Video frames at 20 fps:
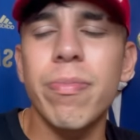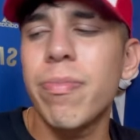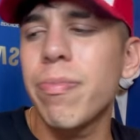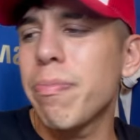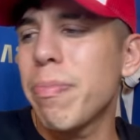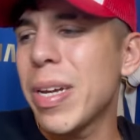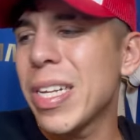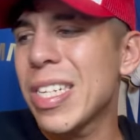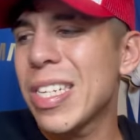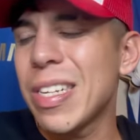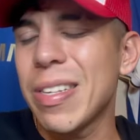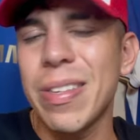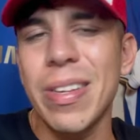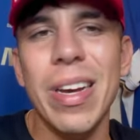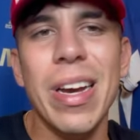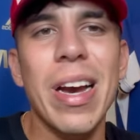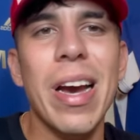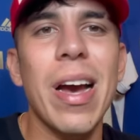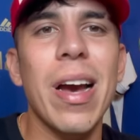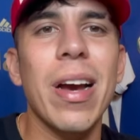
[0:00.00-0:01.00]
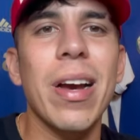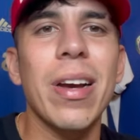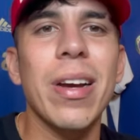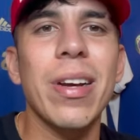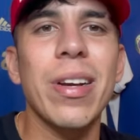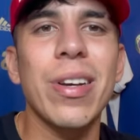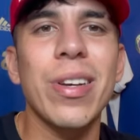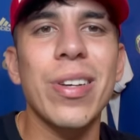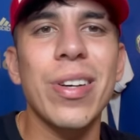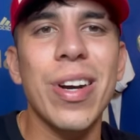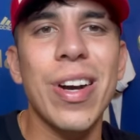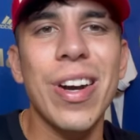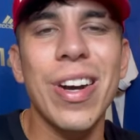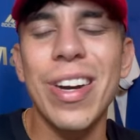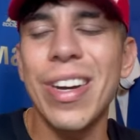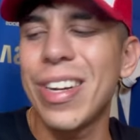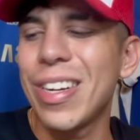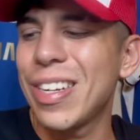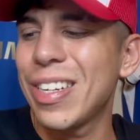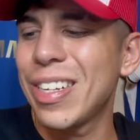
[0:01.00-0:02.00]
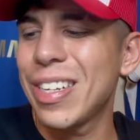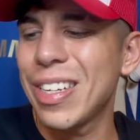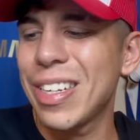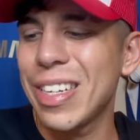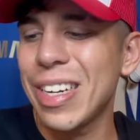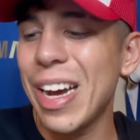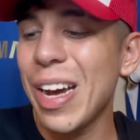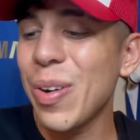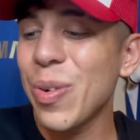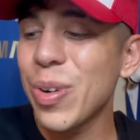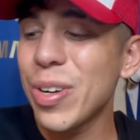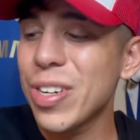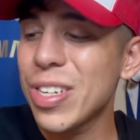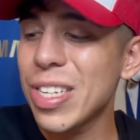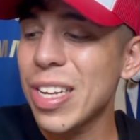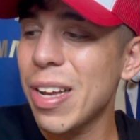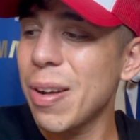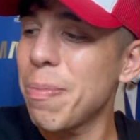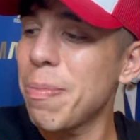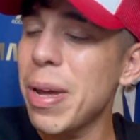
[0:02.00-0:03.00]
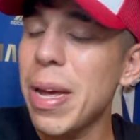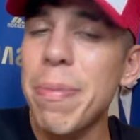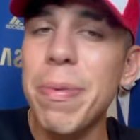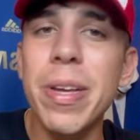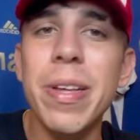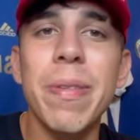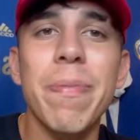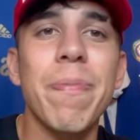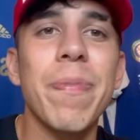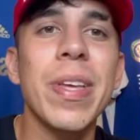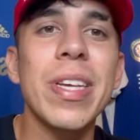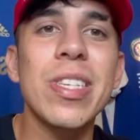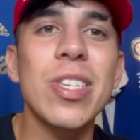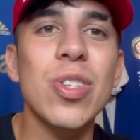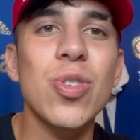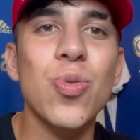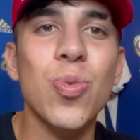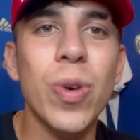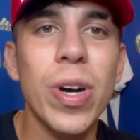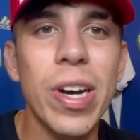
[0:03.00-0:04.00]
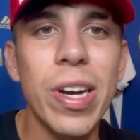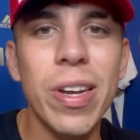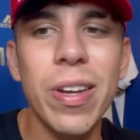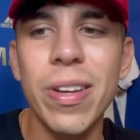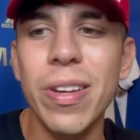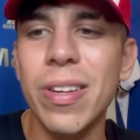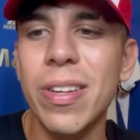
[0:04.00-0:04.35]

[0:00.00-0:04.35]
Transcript: Messi, I don't understand. Maybe this is why